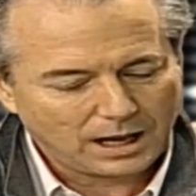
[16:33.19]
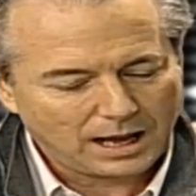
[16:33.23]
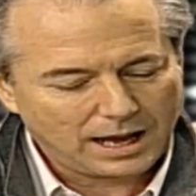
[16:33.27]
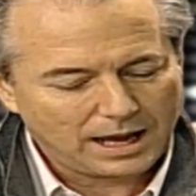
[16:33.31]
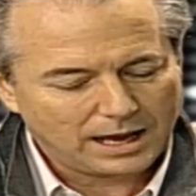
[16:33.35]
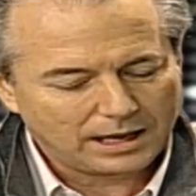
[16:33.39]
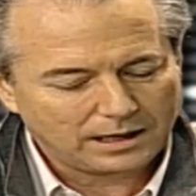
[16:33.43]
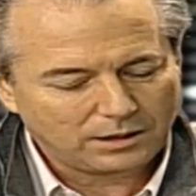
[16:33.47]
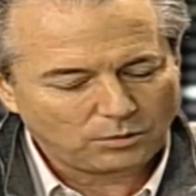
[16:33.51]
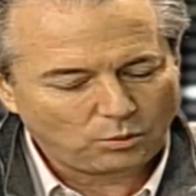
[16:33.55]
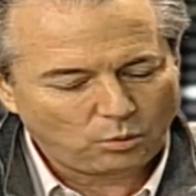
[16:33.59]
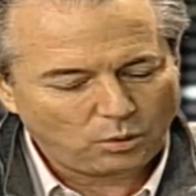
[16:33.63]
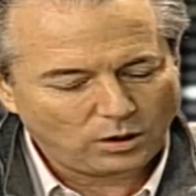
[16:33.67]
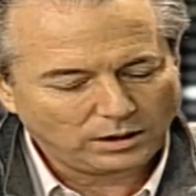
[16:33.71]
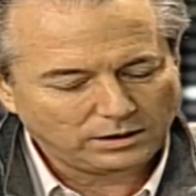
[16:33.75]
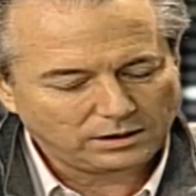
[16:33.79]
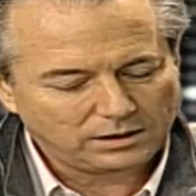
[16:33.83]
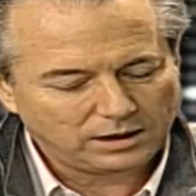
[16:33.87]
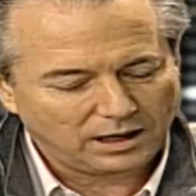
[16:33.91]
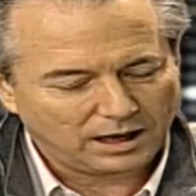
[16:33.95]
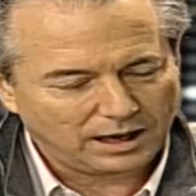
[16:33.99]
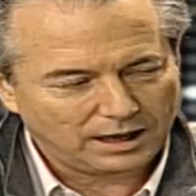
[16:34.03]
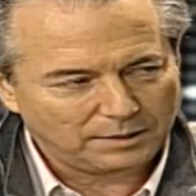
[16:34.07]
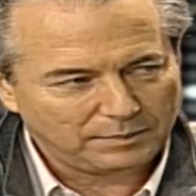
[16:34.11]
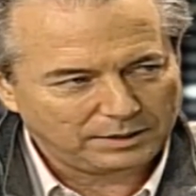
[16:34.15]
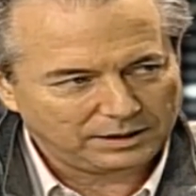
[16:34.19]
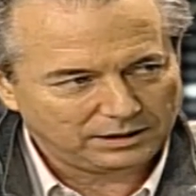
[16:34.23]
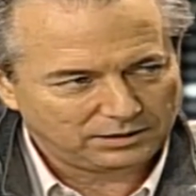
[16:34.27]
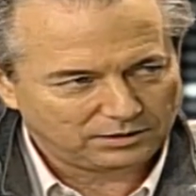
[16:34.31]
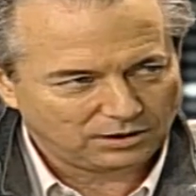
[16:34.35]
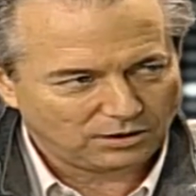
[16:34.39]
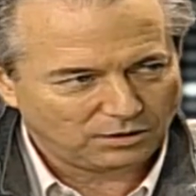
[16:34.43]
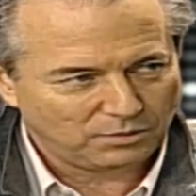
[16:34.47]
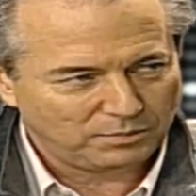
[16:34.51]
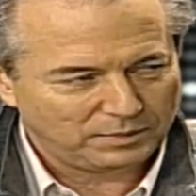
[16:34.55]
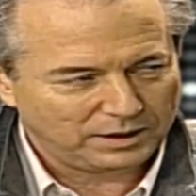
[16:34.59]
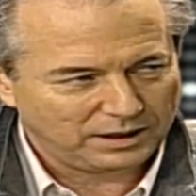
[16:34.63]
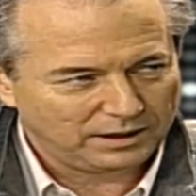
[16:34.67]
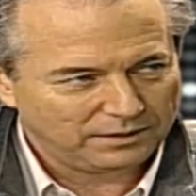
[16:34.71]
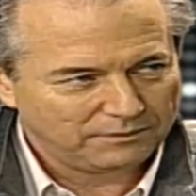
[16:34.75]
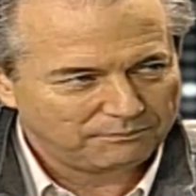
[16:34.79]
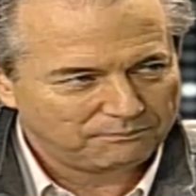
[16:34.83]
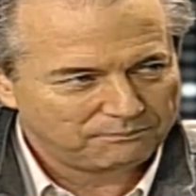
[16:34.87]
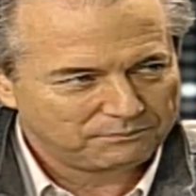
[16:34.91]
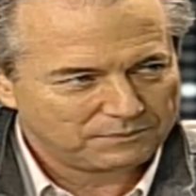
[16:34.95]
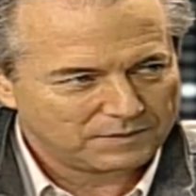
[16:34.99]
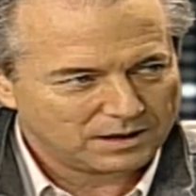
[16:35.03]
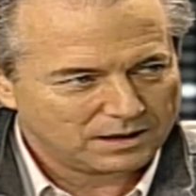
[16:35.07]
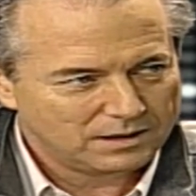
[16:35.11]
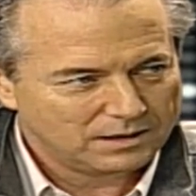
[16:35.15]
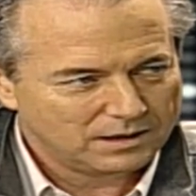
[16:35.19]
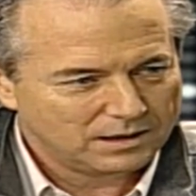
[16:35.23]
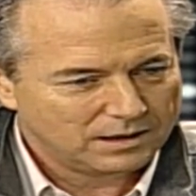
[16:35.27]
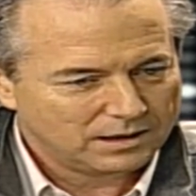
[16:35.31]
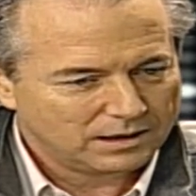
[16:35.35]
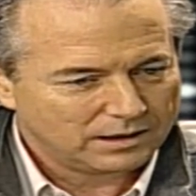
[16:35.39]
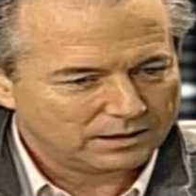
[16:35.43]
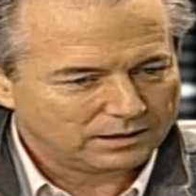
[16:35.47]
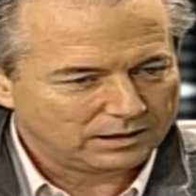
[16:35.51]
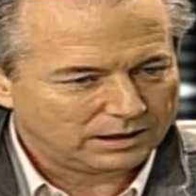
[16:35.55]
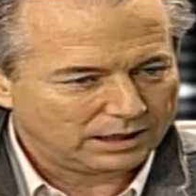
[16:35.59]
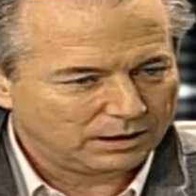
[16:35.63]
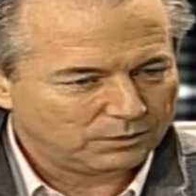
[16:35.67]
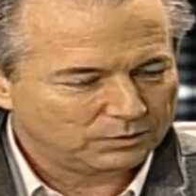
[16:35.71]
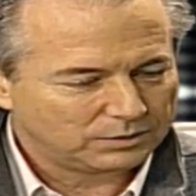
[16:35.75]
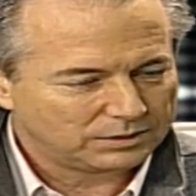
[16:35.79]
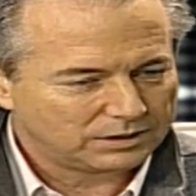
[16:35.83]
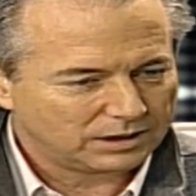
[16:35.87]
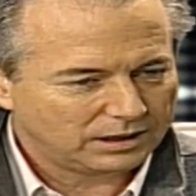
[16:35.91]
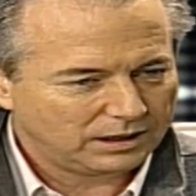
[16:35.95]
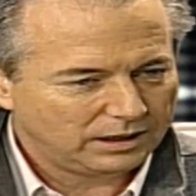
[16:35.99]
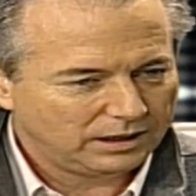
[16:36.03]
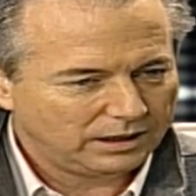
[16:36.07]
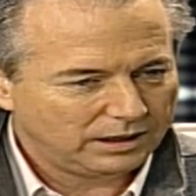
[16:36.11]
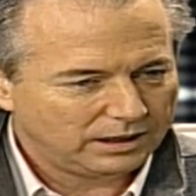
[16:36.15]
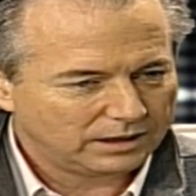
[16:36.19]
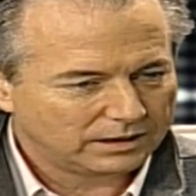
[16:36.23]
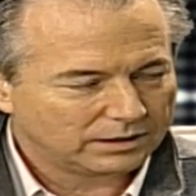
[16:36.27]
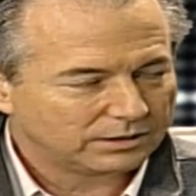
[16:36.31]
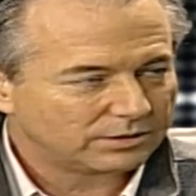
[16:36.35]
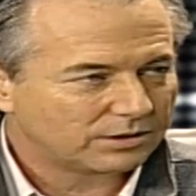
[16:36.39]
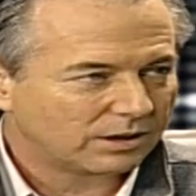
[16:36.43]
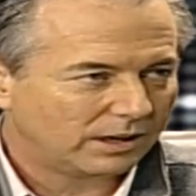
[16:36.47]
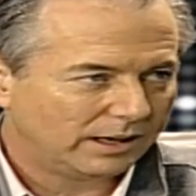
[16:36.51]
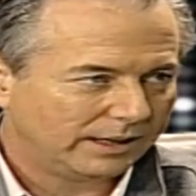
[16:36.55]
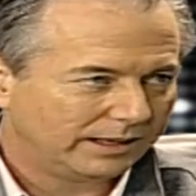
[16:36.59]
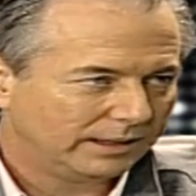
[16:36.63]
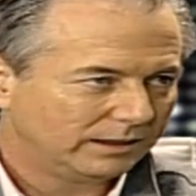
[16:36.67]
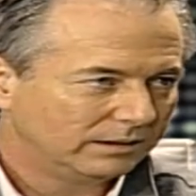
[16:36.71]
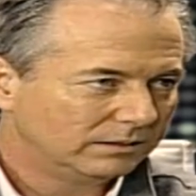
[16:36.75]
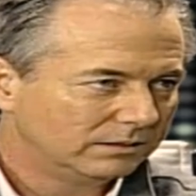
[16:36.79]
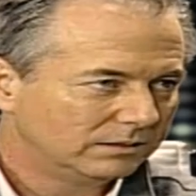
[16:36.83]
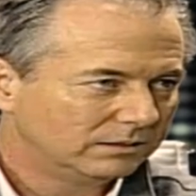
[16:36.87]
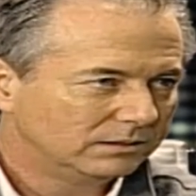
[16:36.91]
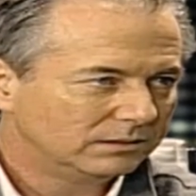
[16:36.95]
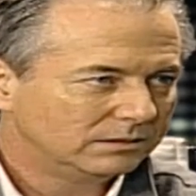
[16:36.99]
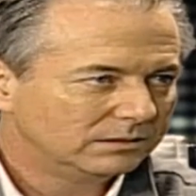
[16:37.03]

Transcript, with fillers: And one time he told me that he was in a train